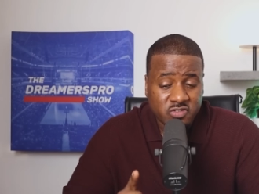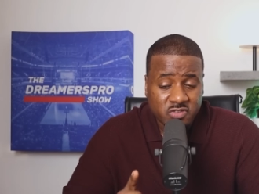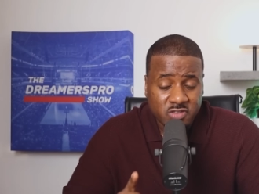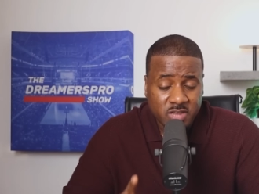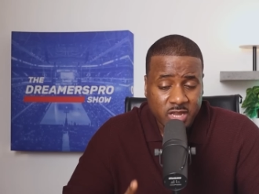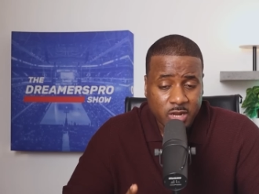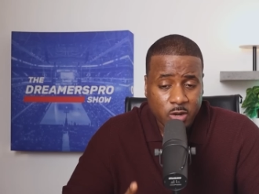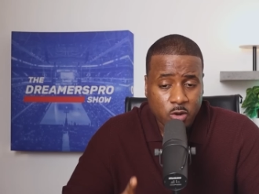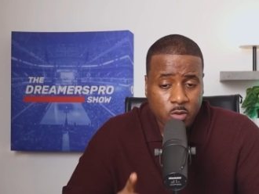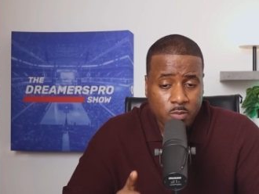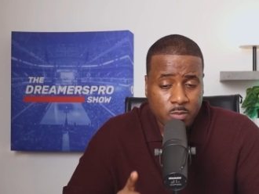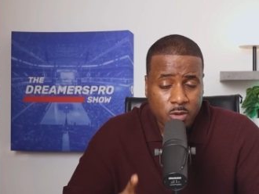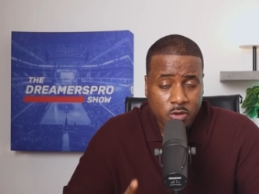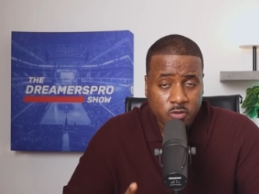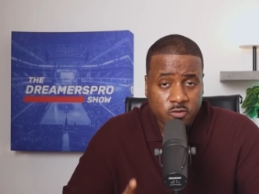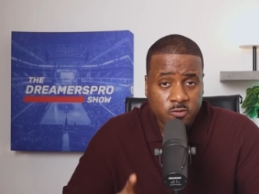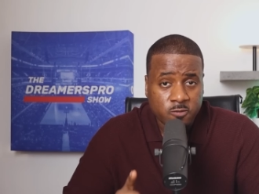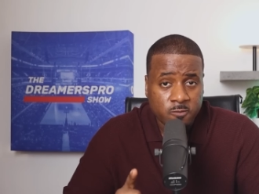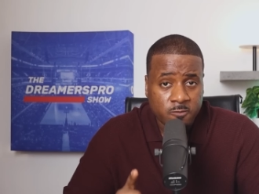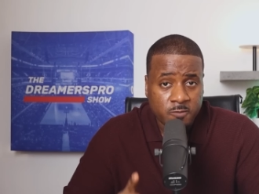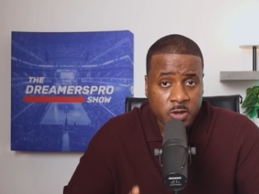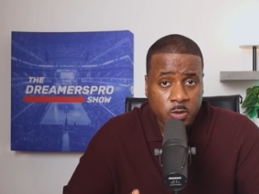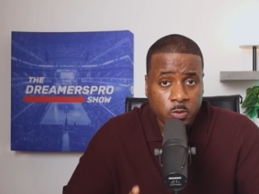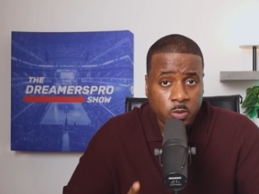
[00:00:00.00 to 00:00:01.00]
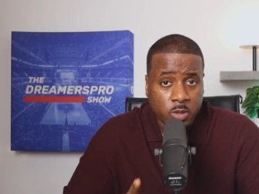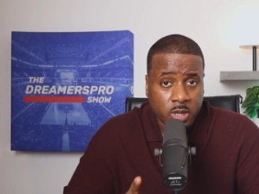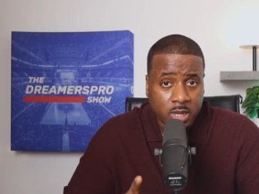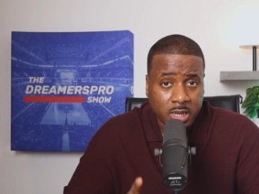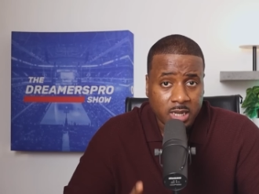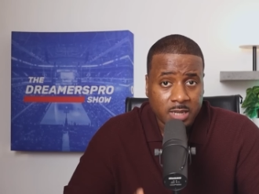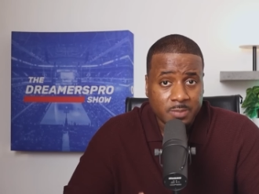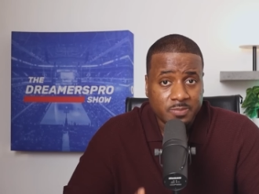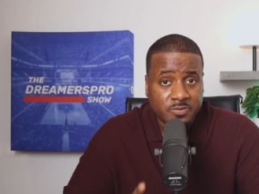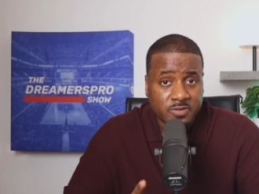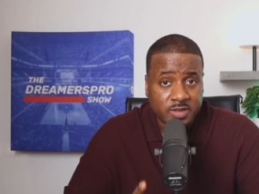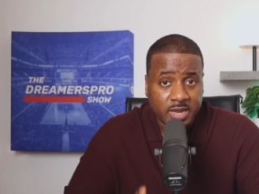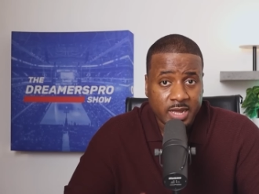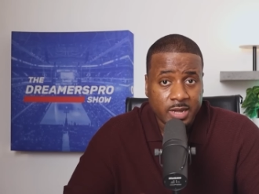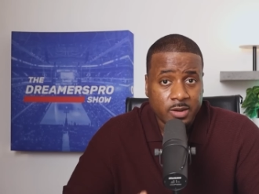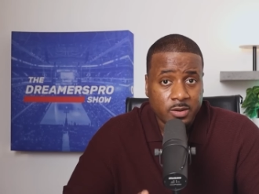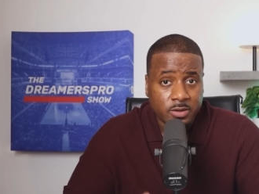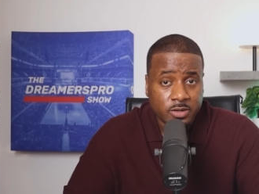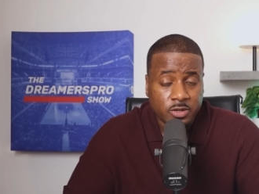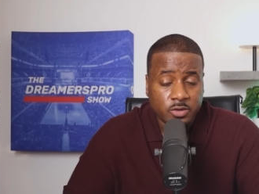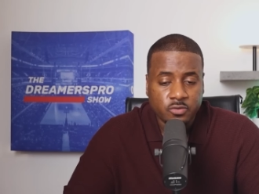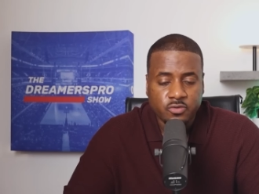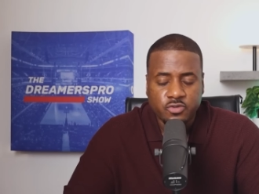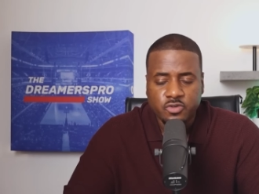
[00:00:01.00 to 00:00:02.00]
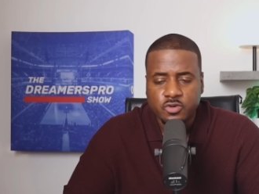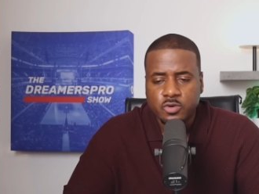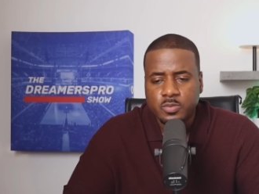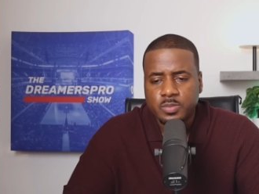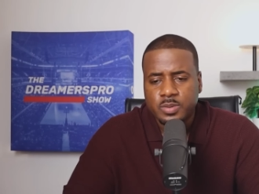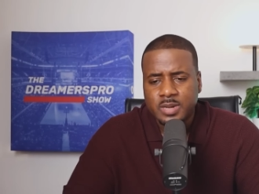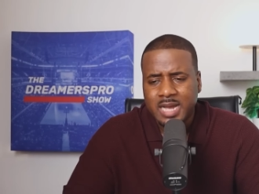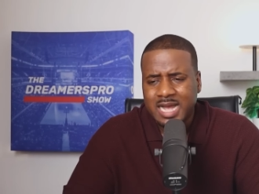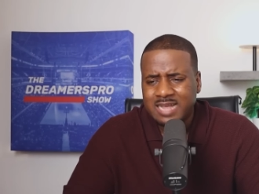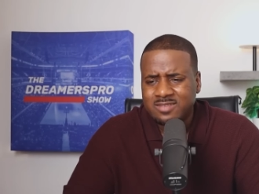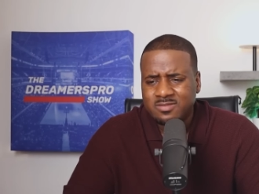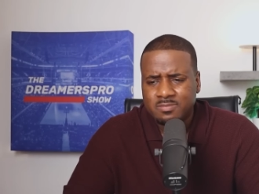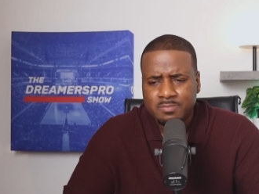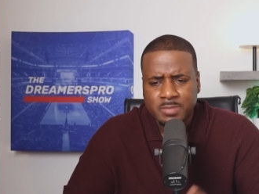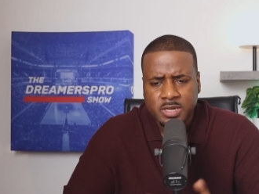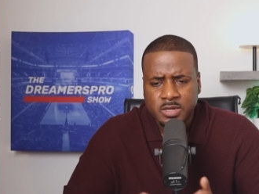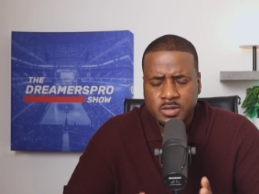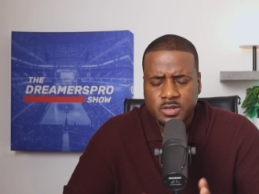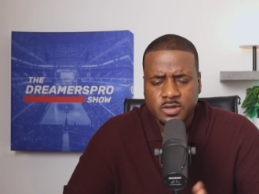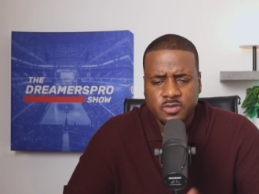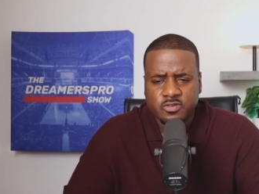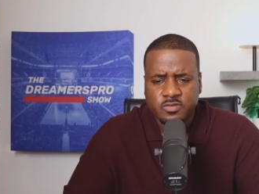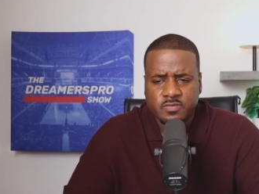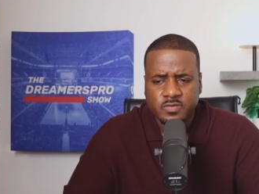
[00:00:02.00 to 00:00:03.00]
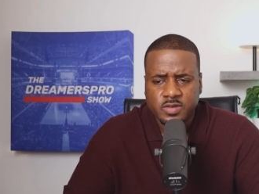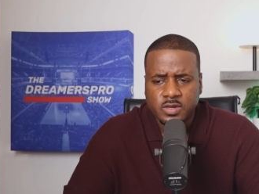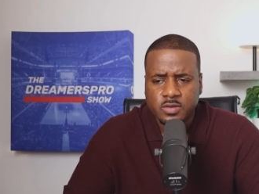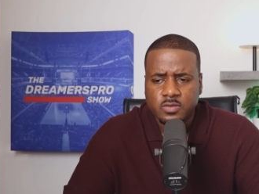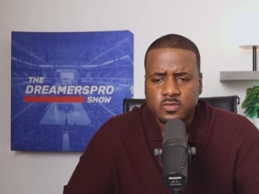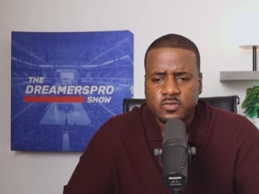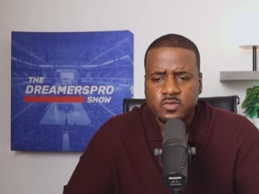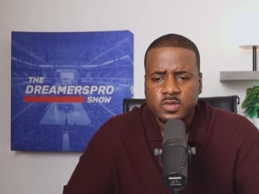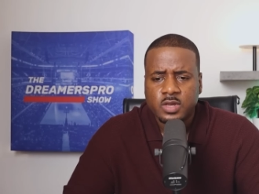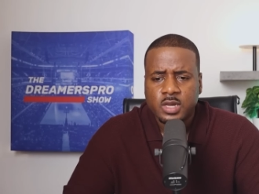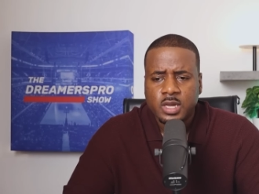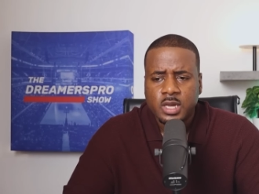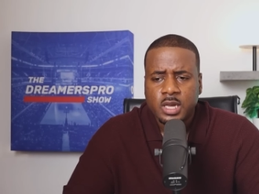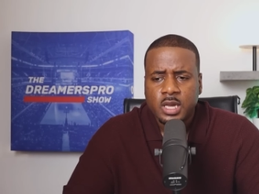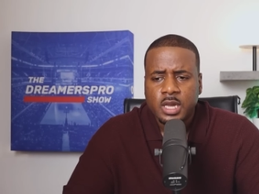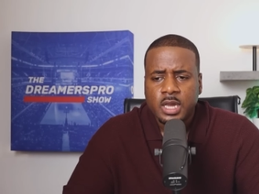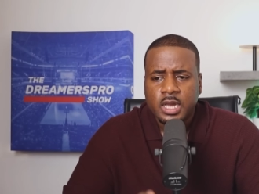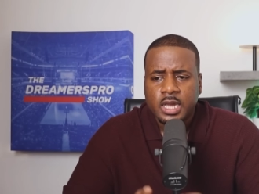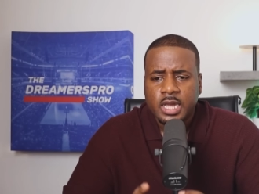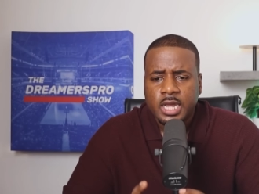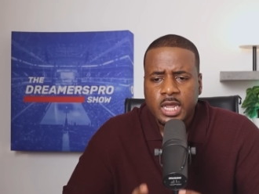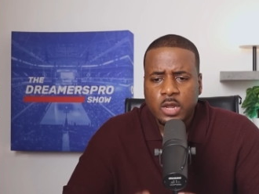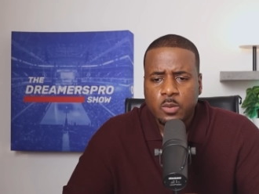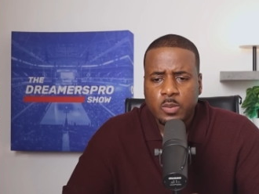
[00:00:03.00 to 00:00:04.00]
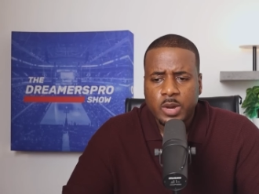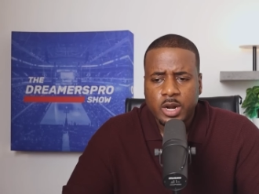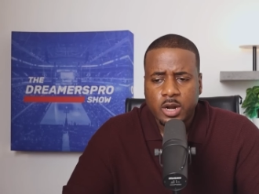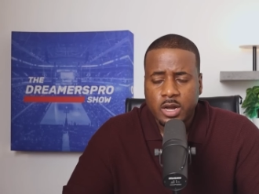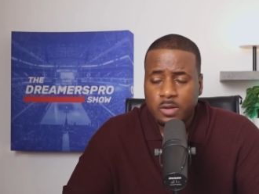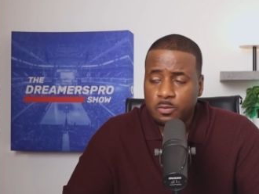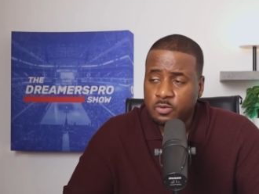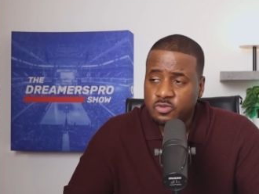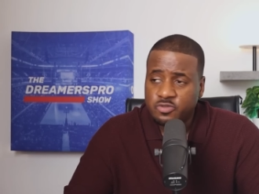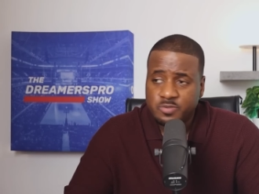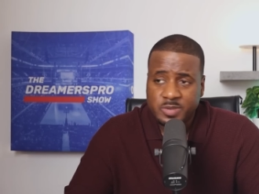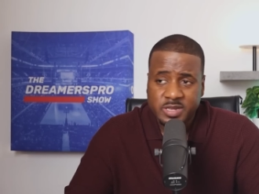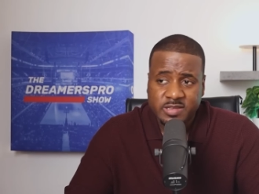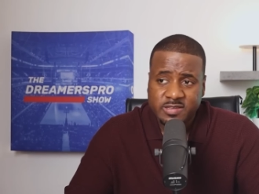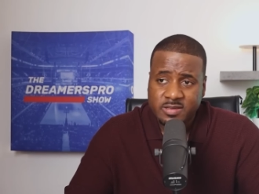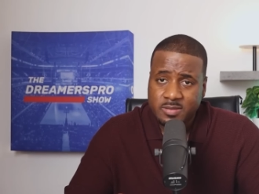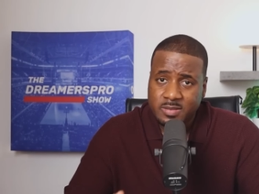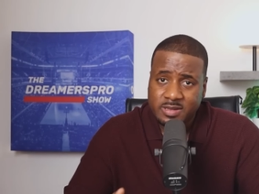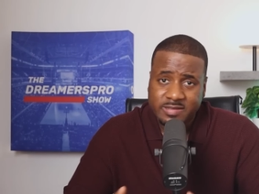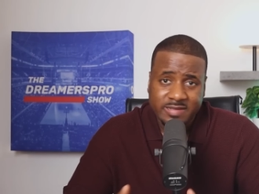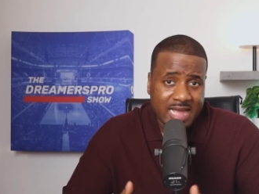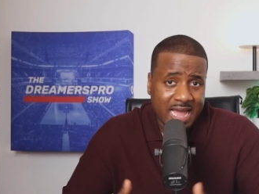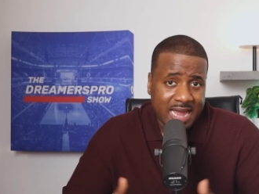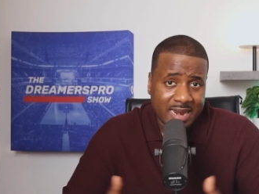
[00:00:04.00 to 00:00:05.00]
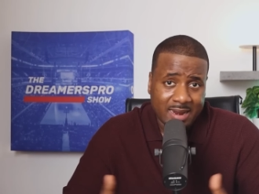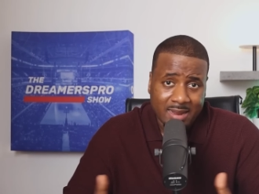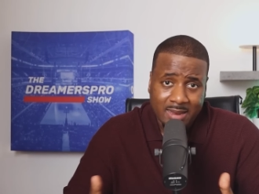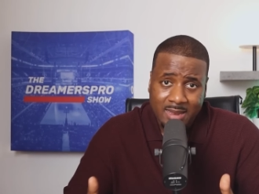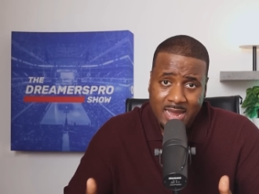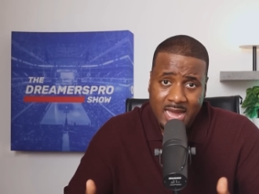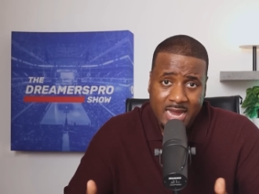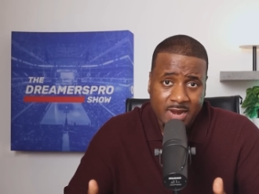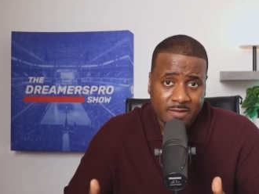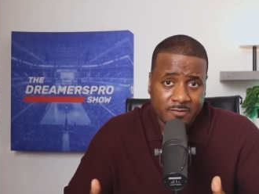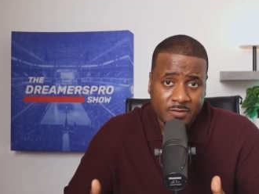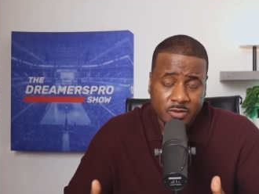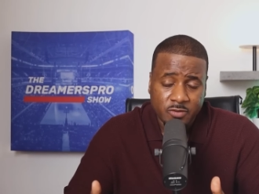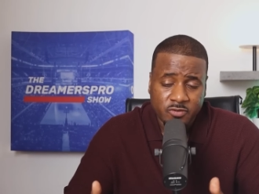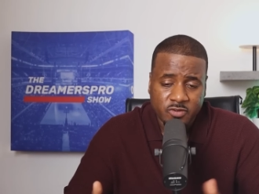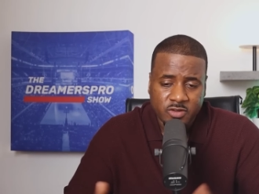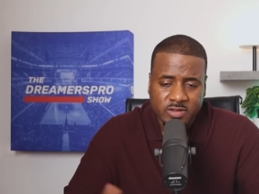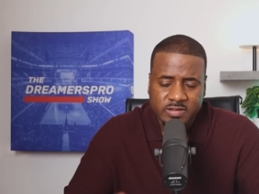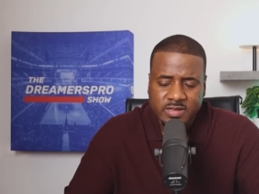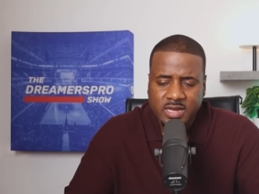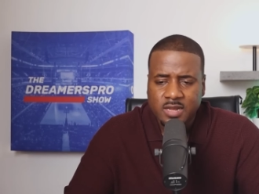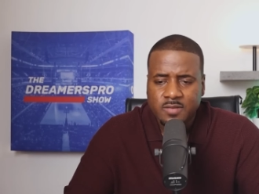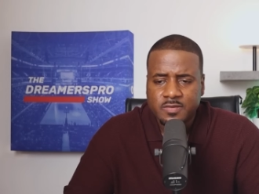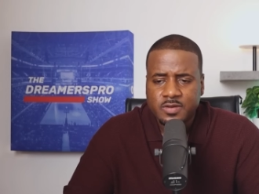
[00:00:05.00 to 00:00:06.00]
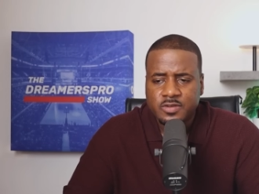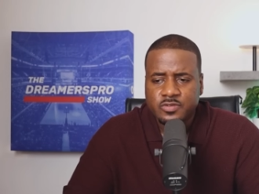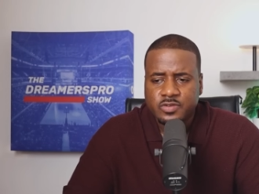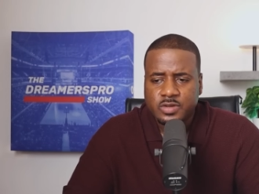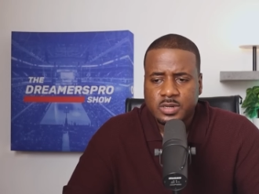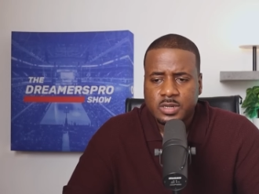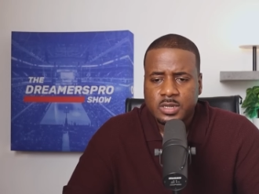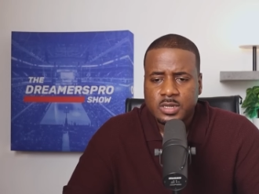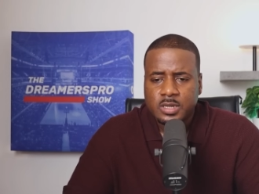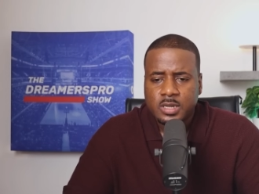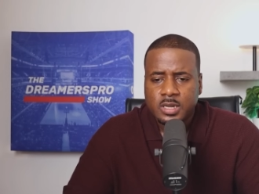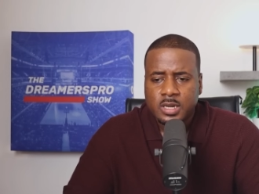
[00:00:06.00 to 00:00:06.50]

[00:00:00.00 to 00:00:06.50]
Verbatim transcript: single most viewed clip today on YouTube. Has millions of views. He went on, which means it must have had a lot of views on television.